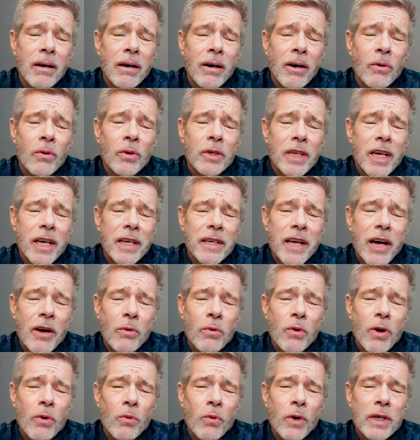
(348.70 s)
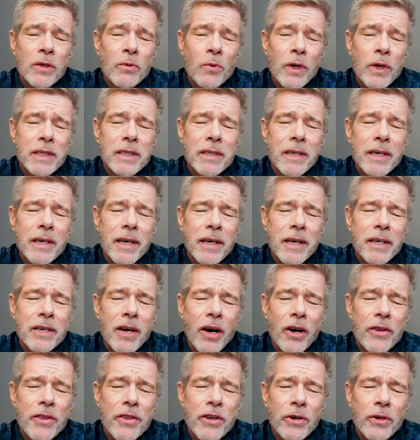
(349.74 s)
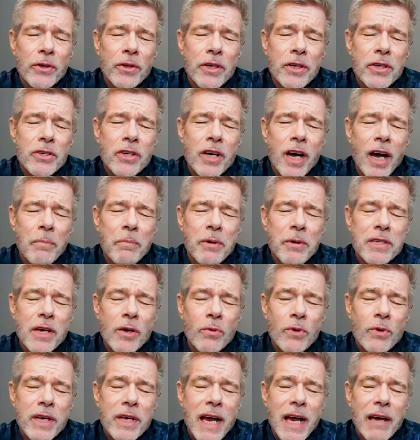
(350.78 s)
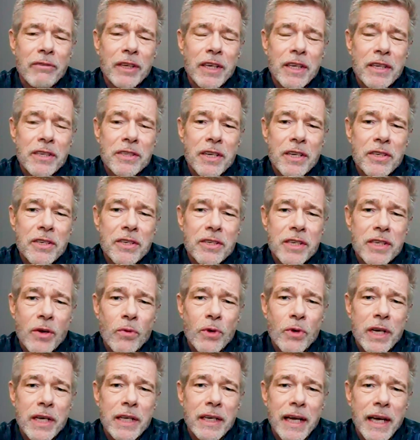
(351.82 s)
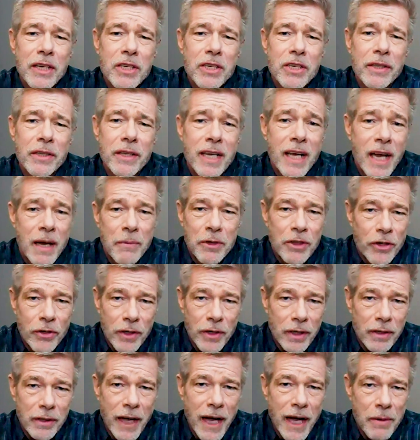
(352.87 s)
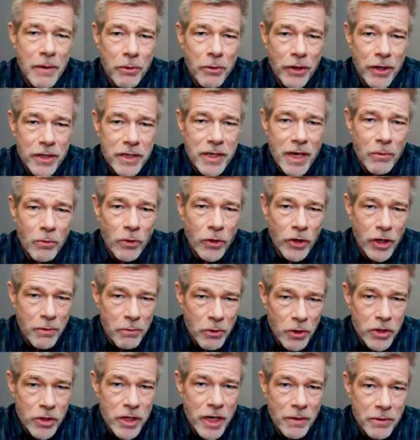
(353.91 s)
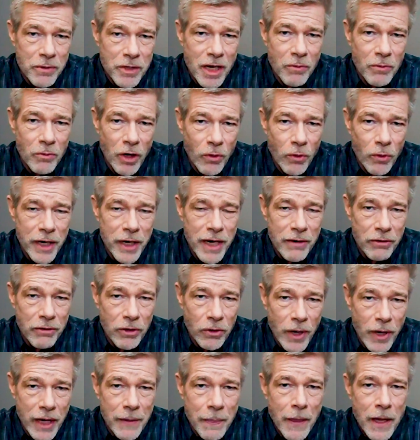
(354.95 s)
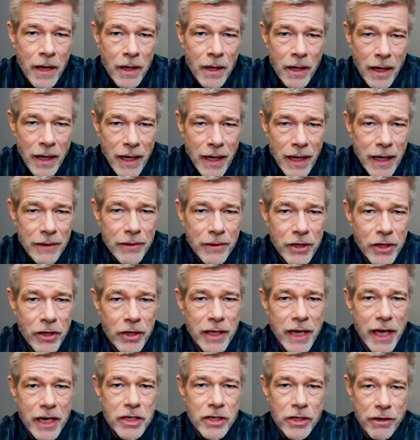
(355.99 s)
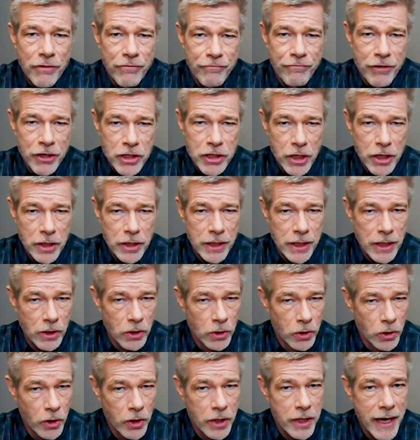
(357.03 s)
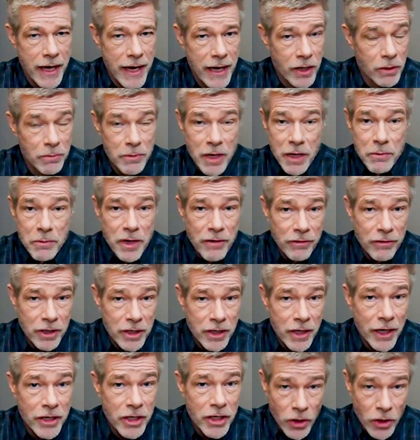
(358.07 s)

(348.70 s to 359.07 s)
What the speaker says: Now, what are the earliest copies that we have in existence that we can actually? I mean, they're in a library somewhere, in a museum somewhere, whatever, right? That you can actually physically look at, or maybe even touch.